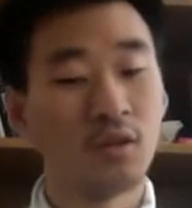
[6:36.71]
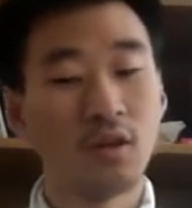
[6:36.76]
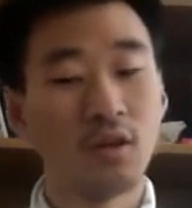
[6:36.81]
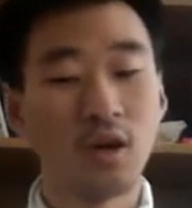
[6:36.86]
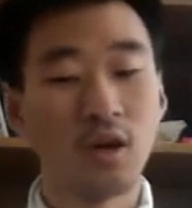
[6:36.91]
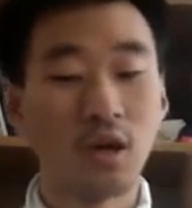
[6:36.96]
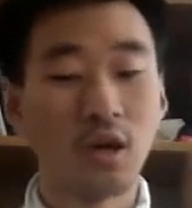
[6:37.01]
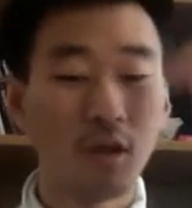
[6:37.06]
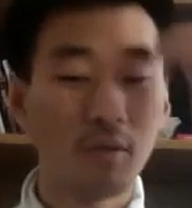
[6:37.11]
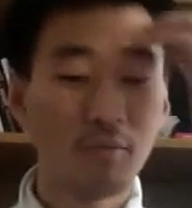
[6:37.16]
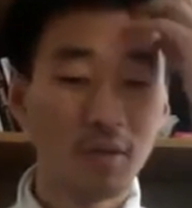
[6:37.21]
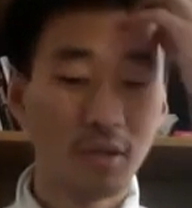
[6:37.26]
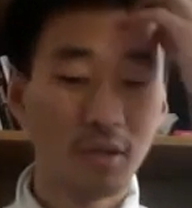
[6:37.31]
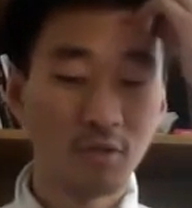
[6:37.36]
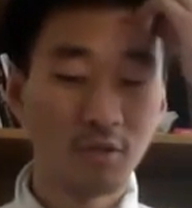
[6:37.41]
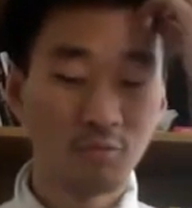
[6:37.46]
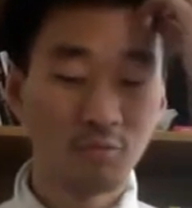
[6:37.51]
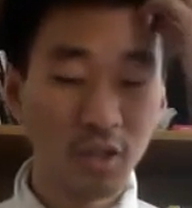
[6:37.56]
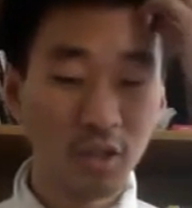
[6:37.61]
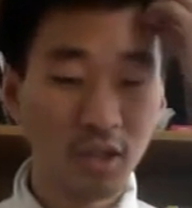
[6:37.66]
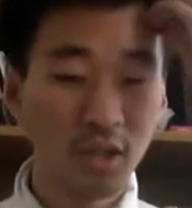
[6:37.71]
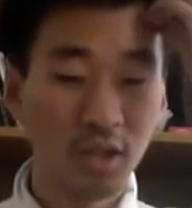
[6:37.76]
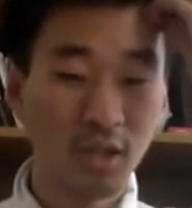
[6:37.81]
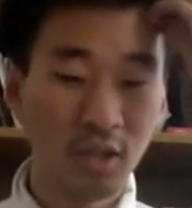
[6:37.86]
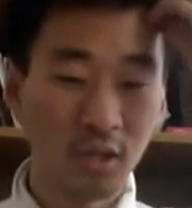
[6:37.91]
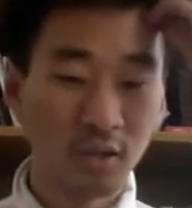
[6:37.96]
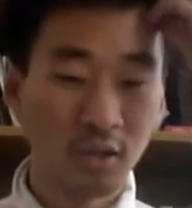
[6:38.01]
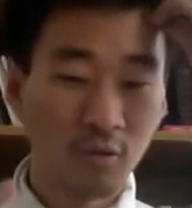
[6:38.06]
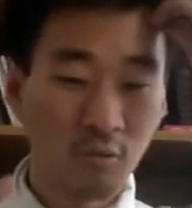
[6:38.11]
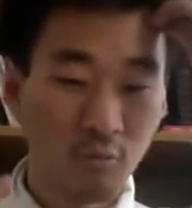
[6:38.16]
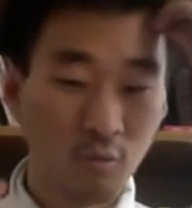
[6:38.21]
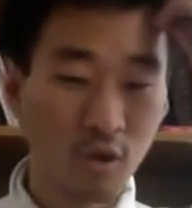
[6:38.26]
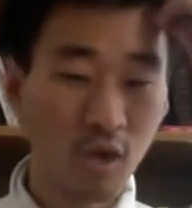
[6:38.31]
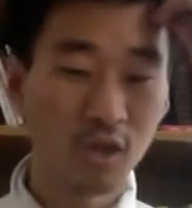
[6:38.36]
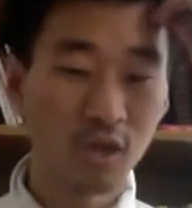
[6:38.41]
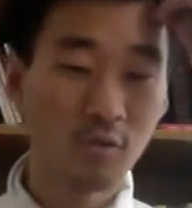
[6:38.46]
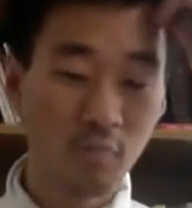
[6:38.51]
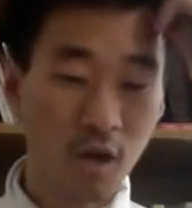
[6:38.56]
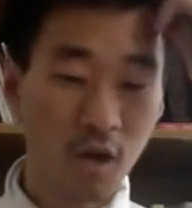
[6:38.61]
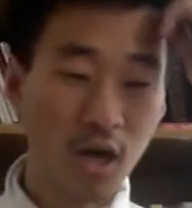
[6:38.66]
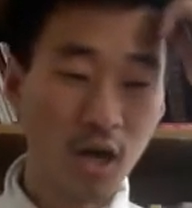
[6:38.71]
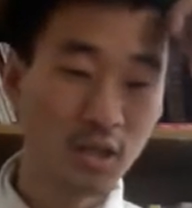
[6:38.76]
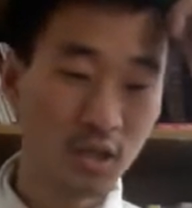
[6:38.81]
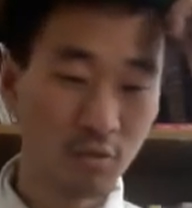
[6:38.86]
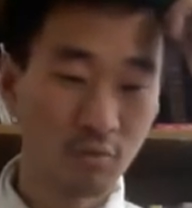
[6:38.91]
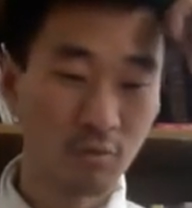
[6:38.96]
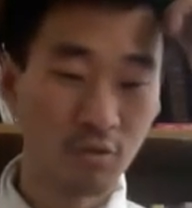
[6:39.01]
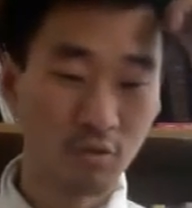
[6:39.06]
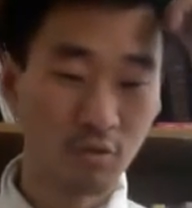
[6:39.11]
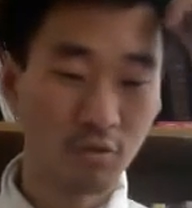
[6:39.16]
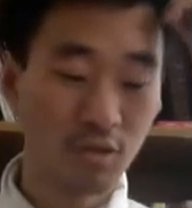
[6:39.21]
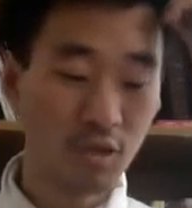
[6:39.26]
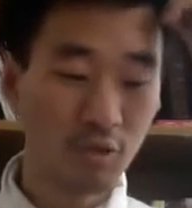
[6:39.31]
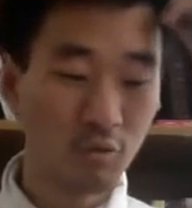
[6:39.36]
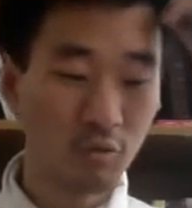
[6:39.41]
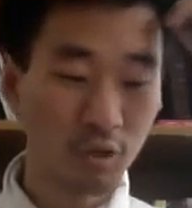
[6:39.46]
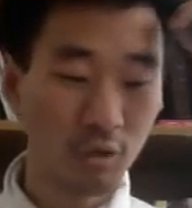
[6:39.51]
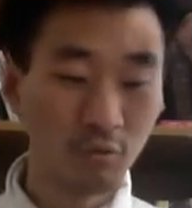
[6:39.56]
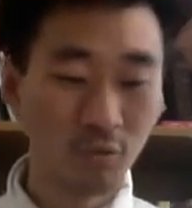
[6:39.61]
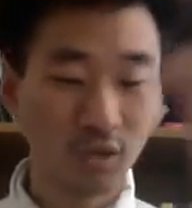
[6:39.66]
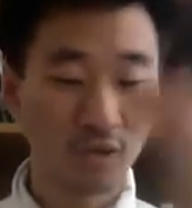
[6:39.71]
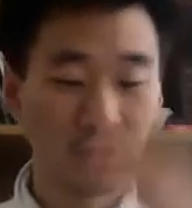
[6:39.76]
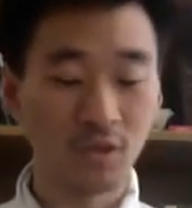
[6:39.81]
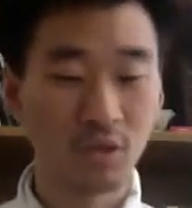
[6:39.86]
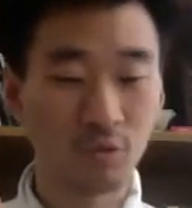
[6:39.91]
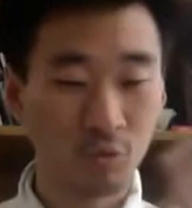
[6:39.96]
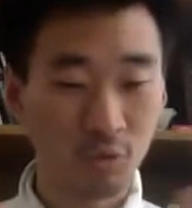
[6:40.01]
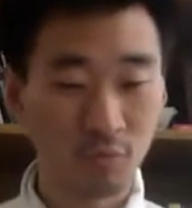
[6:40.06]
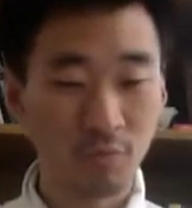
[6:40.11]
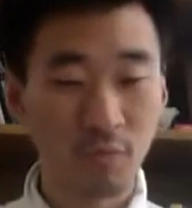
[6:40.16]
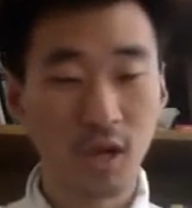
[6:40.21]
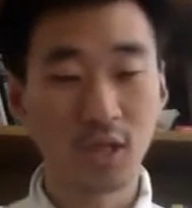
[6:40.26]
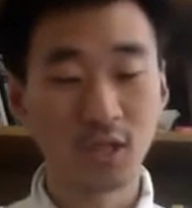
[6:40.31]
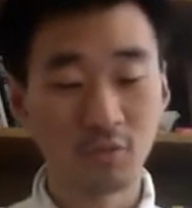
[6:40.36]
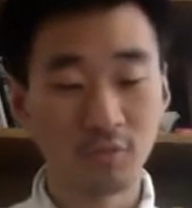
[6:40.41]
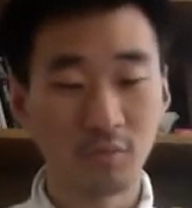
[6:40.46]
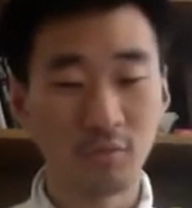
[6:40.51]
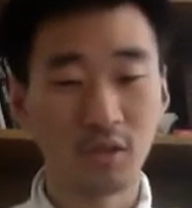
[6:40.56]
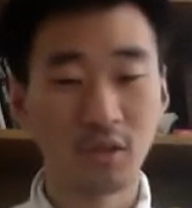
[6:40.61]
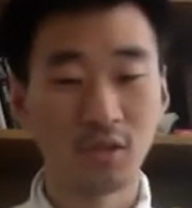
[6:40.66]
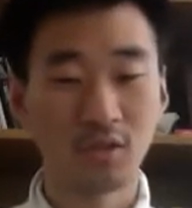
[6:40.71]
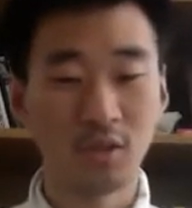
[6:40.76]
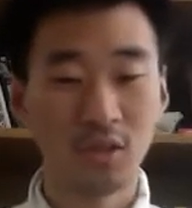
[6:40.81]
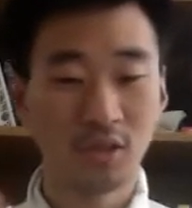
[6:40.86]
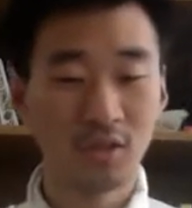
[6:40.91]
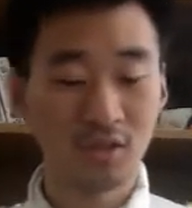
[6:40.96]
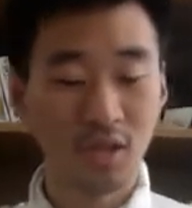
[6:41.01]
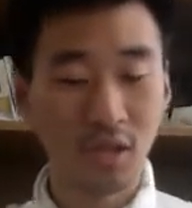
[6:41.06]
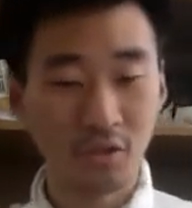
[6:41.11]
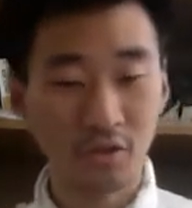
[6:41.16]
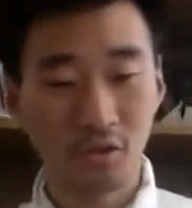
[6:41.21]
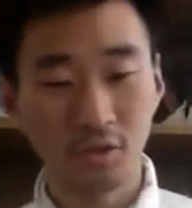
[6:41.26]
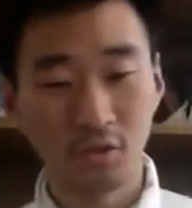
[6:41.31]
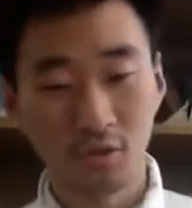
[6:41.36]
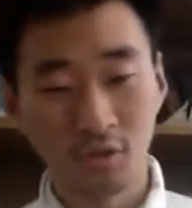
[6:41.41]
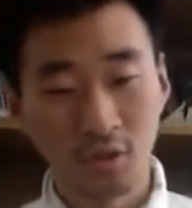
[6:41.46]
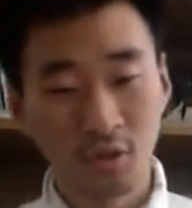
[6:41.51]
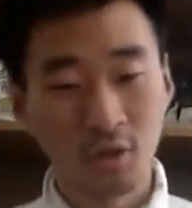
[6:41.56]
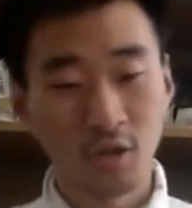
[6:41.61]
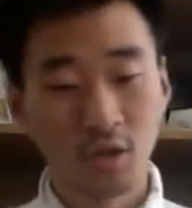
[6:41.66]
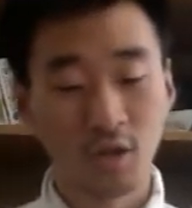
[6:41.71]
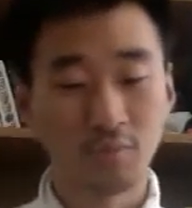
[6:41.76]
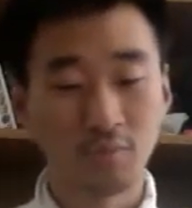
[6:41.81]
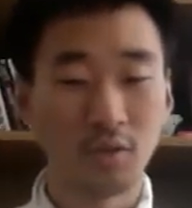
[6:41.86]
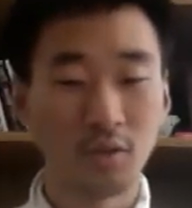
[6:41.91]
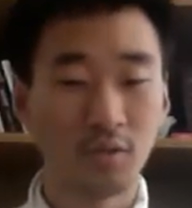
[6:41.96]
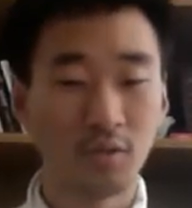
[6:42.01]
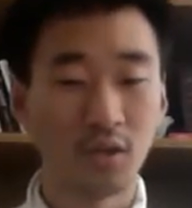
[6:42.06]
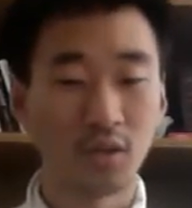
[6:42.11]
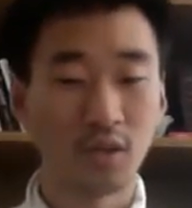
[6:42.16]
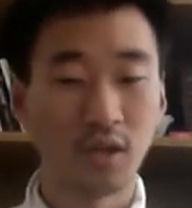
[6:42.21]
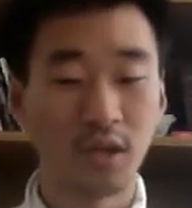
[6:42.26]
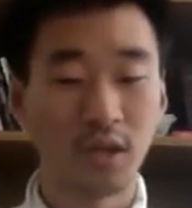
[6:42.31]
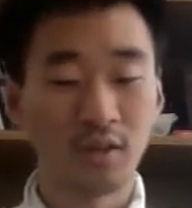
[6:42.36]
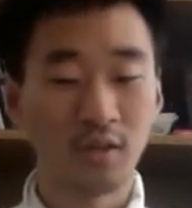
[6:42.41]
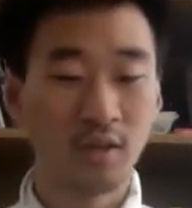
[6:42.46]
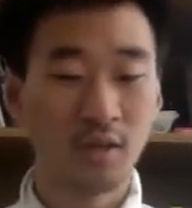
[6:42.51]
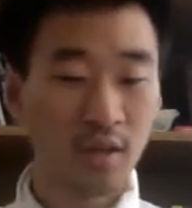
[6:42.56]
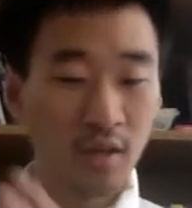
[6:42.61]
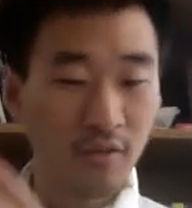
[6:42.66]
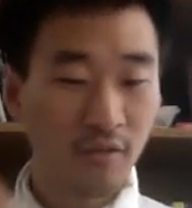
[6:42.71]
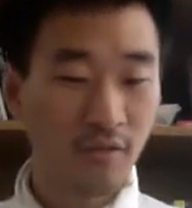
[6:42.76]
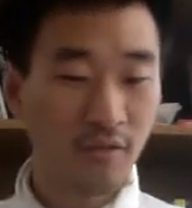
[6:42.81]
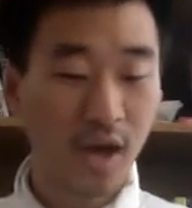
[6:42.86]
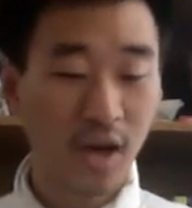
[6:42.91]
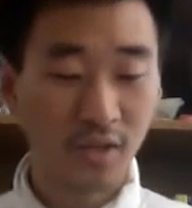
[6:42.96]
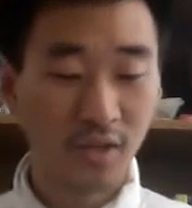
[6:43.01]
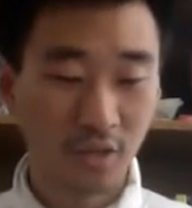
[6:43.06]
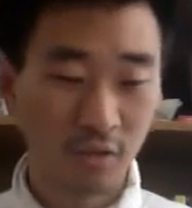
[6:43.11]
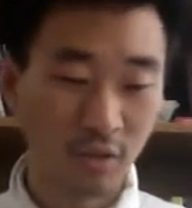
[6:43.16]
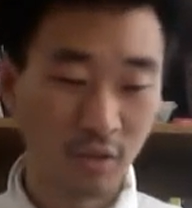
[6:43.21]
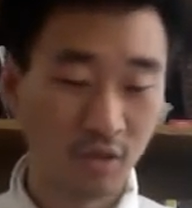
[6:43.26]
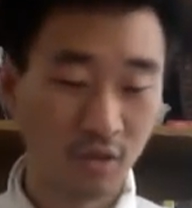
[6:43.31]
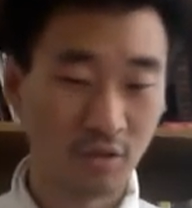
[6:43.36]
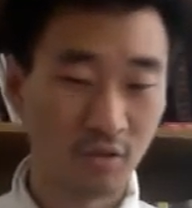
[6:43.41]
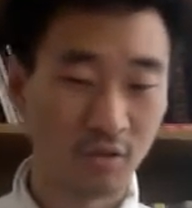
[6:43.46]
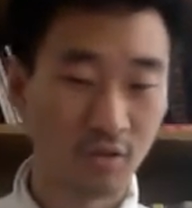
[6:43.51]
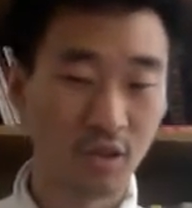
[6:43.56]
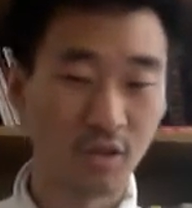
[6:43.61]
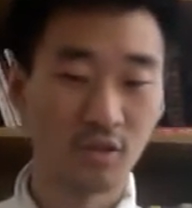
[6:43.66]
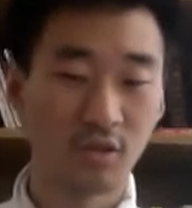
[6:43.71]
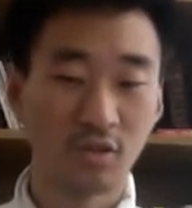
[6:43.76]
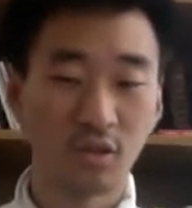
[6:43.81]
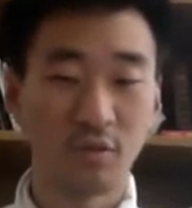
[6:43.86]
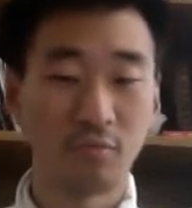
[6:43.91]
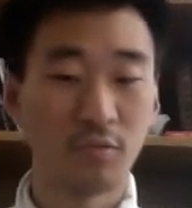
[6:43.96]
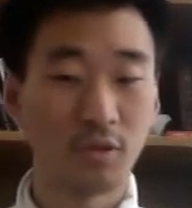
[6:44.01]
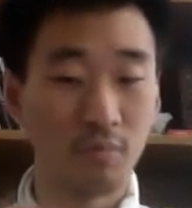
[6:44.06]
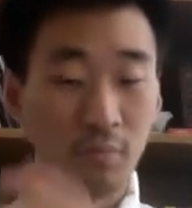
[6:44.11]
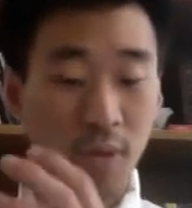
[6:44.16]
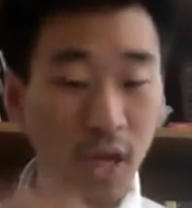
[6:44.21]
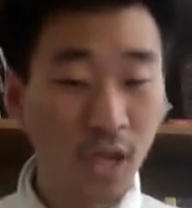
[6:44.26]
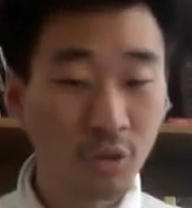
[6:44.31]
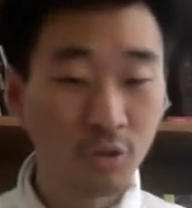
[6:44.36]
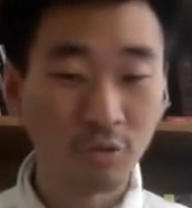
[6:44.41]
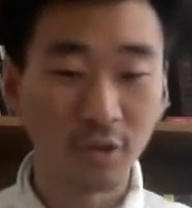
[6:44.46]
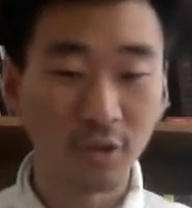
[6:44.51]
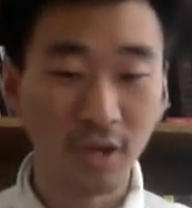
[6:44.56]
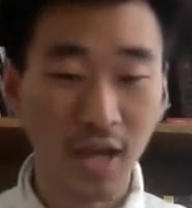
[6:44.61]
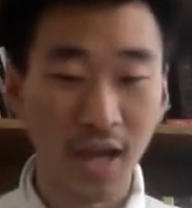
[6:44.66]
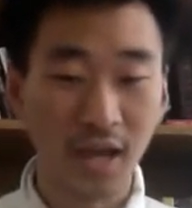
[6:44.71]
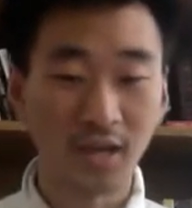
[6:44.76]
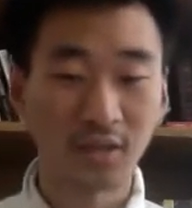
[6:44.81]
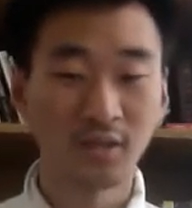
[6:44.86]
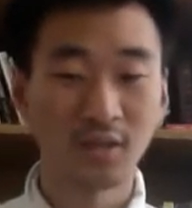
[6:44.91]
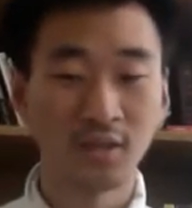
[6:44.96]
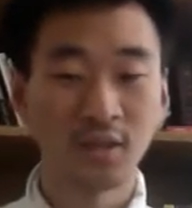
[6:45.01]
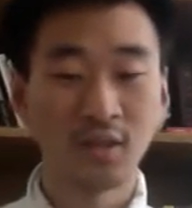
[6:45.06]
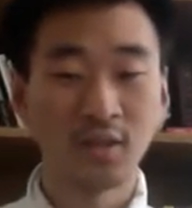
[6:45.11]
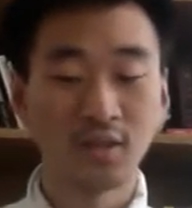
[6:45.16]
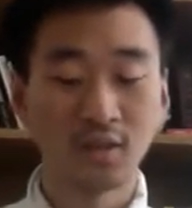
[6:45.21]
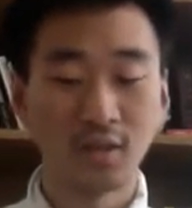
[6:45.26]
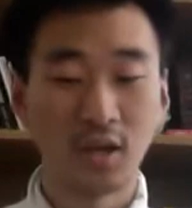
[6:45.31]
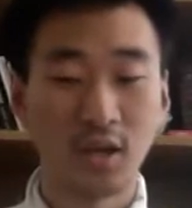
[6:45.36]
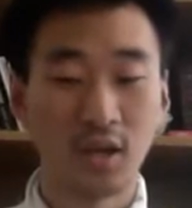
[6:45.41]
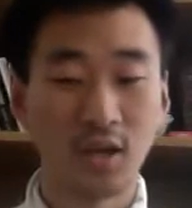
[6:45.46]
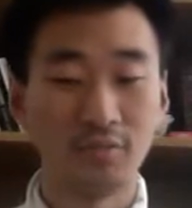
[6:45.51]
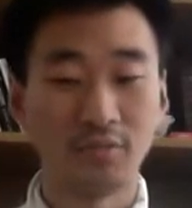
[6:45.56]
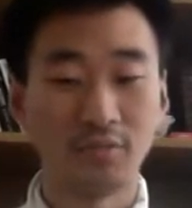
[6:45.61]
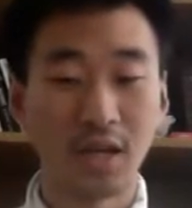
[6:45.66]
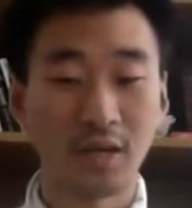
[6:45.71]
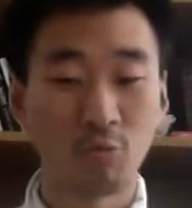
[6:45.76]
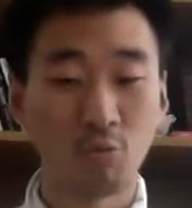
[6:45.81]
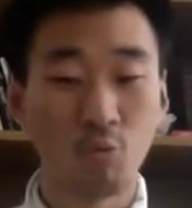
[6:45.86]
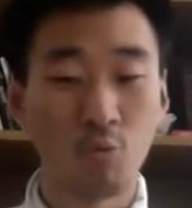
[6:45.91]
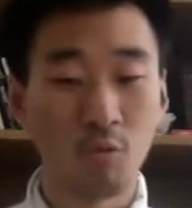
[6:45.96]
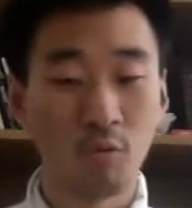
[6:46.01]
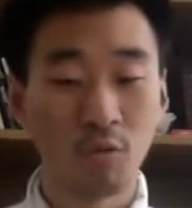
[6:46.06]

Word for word: Um, and it really was possible. The only reason this was possible because the extension of something like FISA legislation and the Patriot Act um, that